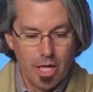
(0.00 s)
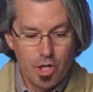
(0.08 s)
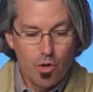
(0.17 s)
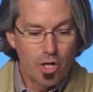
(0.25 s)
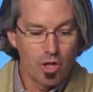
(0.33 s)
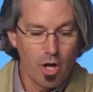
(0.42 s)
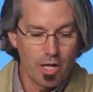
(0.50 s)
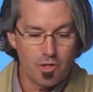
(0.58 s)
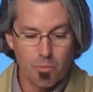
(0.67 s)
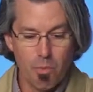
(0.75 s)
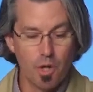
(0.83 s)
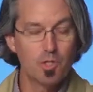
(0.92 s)
You can
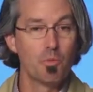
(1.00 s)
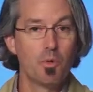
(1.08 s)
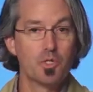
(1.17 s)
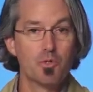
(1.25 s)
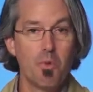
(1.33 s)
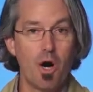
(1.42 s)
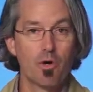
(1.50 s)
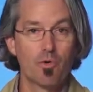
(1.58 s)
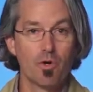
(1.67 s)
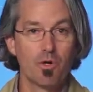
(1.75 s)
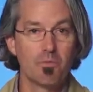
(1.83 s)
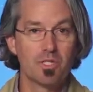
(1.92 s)
launch multiple small
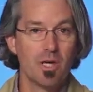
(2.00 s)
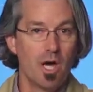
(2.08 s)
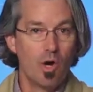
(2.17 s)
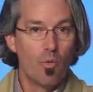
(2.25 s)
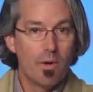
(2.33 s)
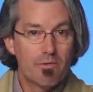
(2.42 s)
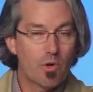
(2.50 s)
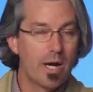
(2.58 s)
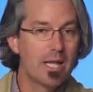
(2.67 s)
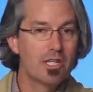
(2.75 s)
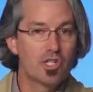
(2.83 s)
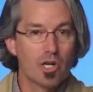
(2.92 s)
groups. We've
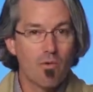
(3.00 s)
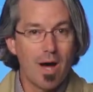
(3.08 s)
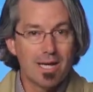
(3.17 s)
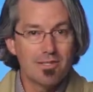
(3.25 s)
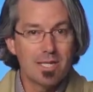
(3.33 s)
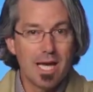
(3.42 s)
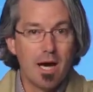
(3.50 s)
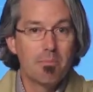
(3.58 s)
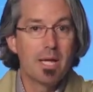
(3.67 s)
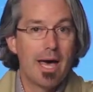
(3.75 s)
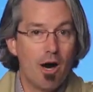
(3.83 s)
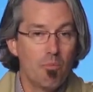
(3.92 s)
created the Generosity
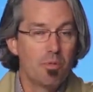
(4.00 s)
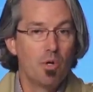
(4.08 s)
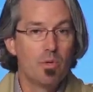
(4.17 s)
Hub to help you